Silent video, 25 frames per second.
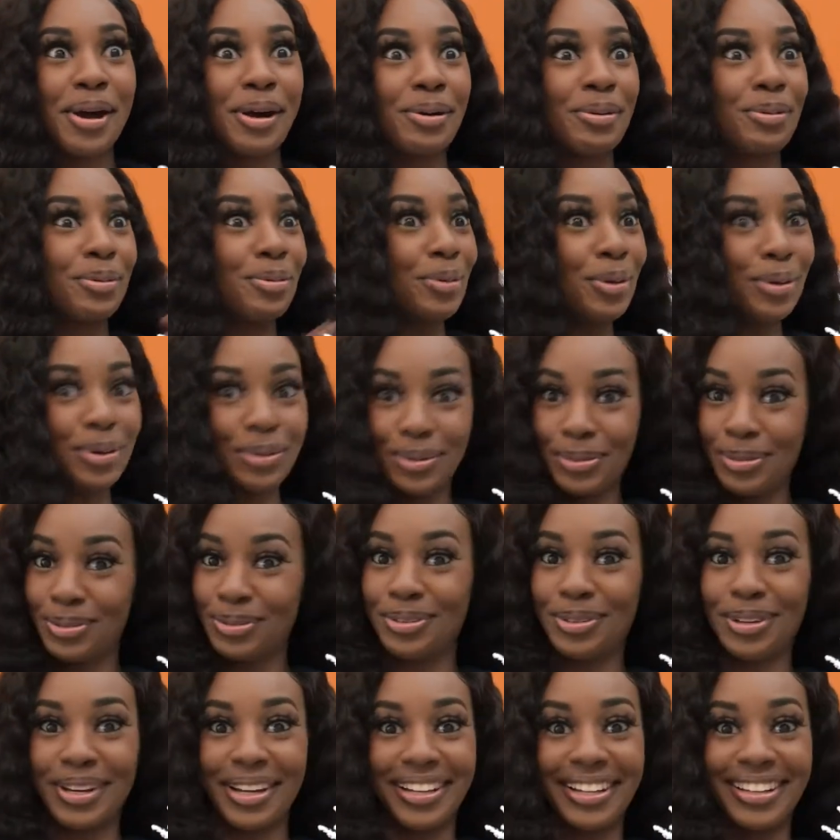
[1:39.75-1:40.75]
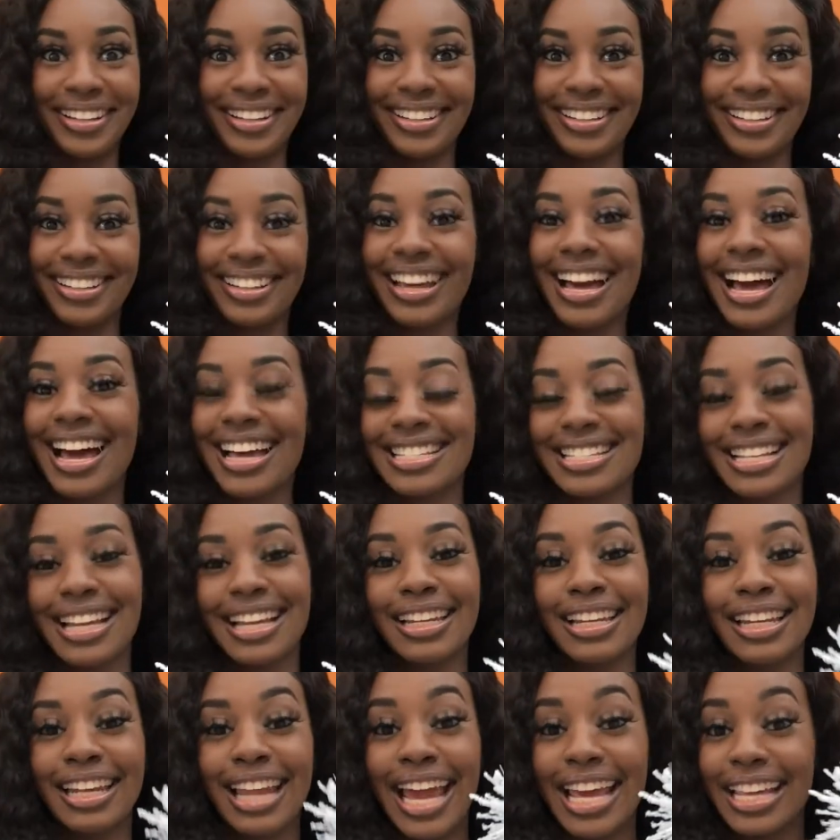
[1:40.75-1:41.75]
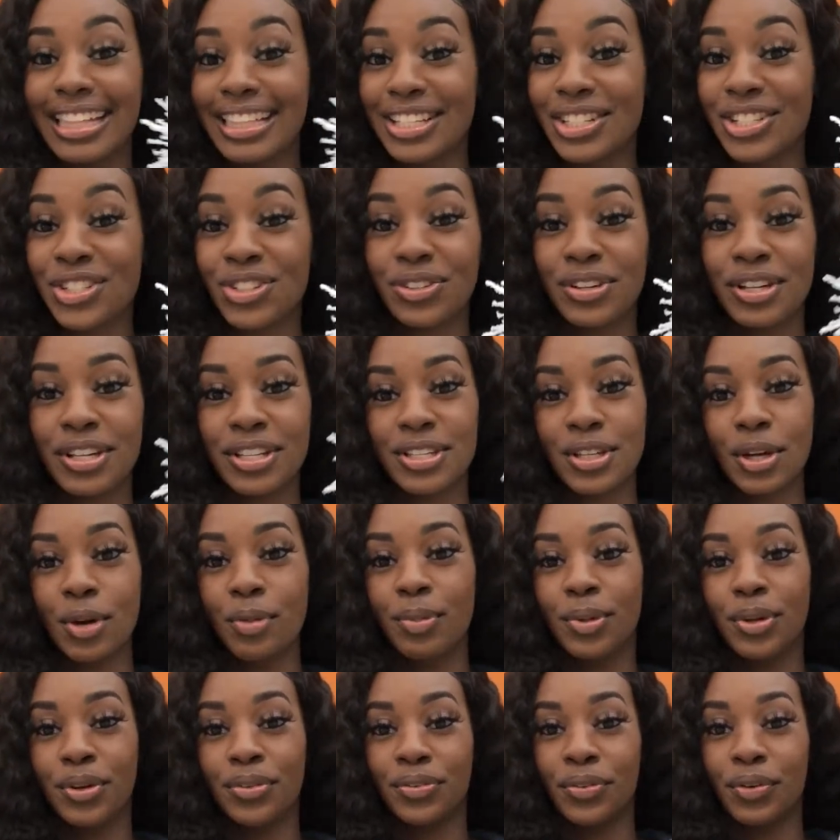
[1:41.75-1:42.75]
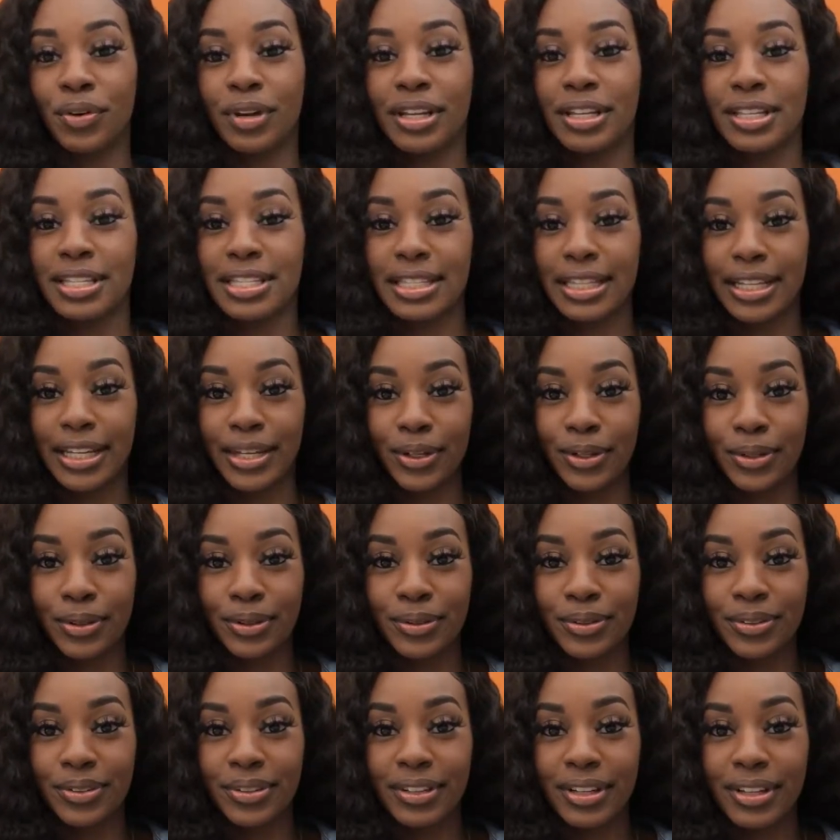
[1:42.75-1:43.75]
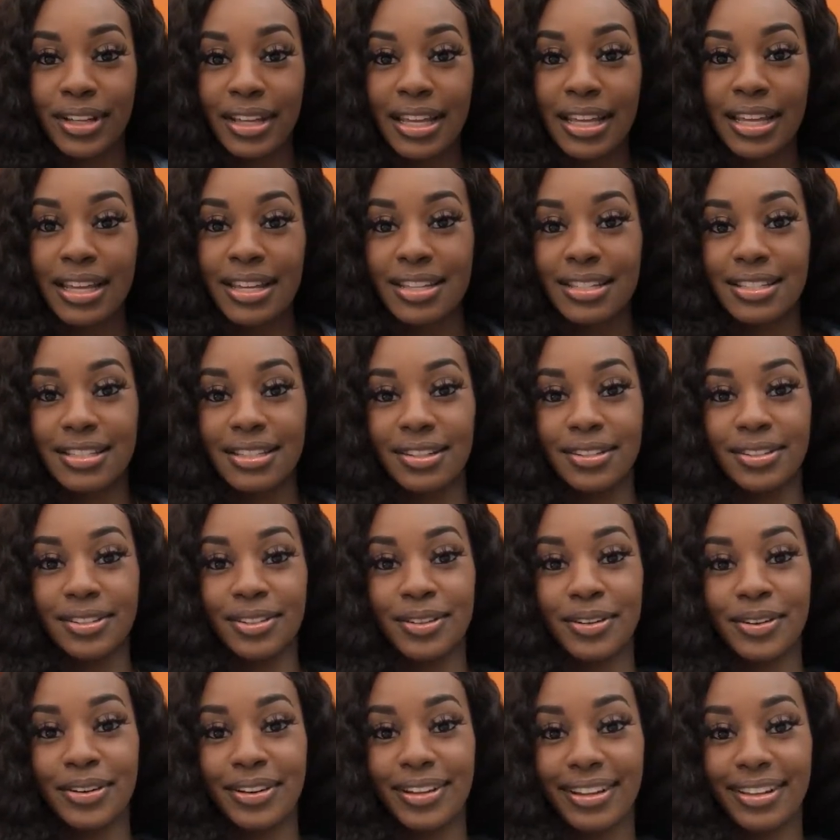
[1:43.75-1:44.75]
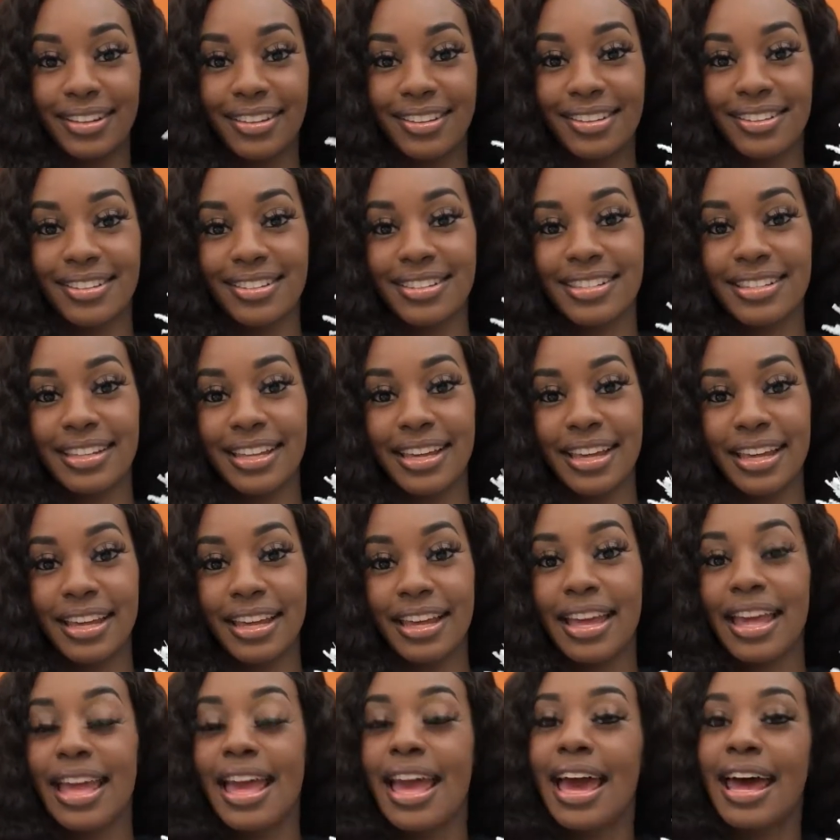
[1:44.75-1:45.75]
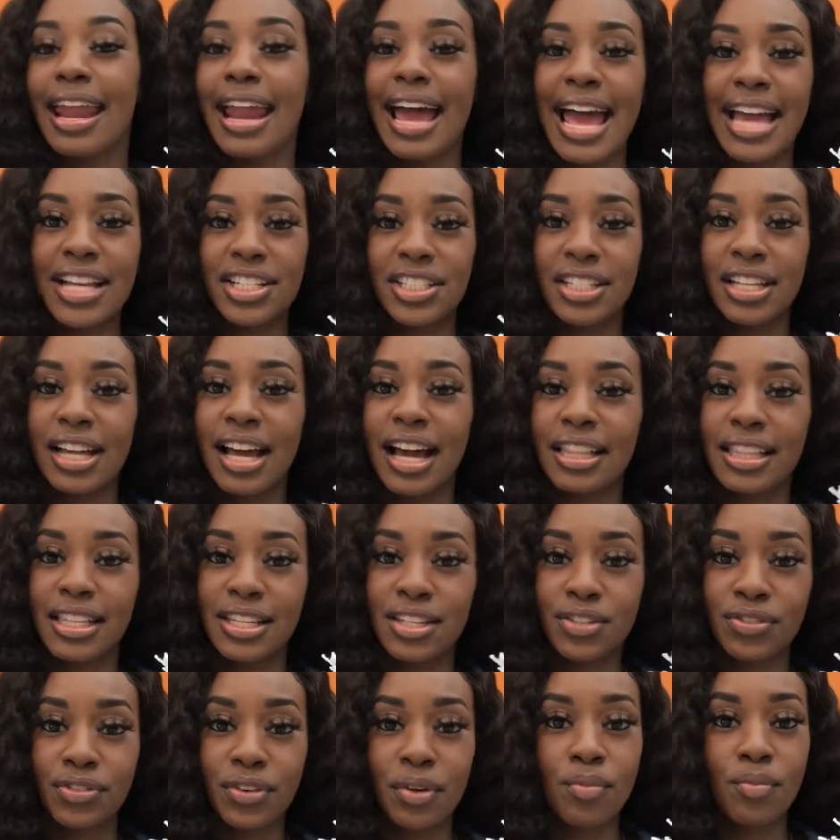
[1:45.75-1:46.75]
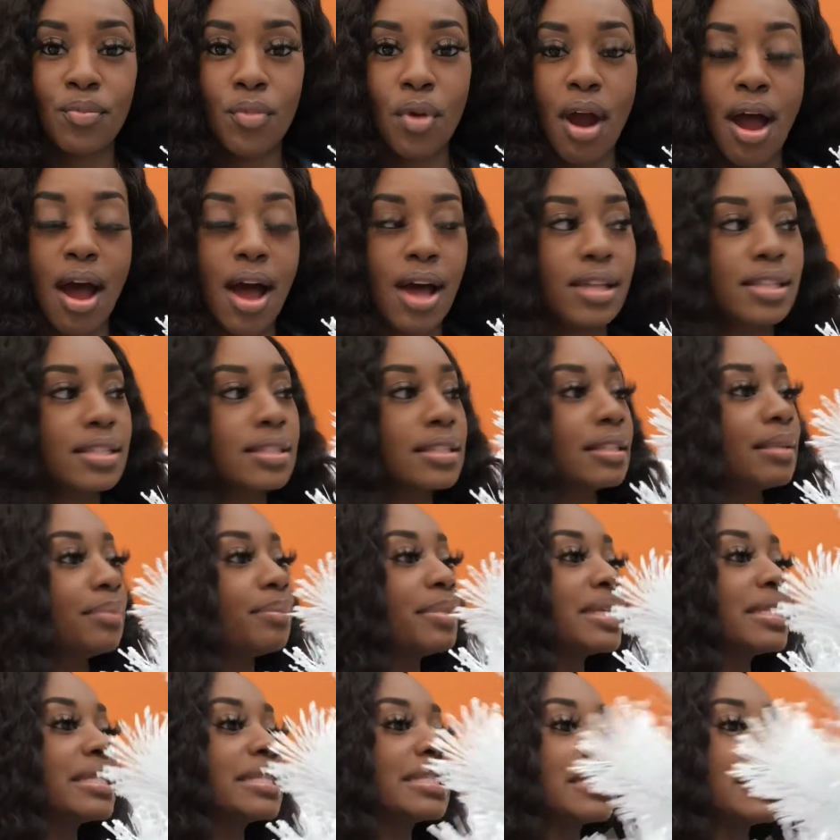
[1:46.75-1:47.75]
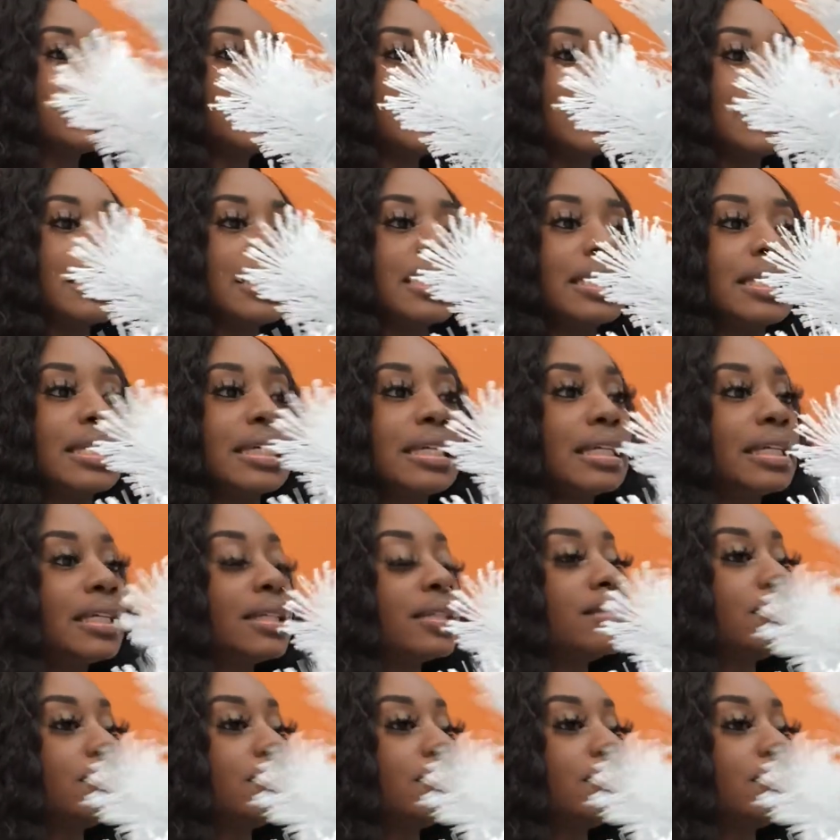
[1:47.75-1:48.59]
Woo! Guys, I like this tree. It's so beautiful and it's little. So you see it. And I actually got this from Ross. Let me see.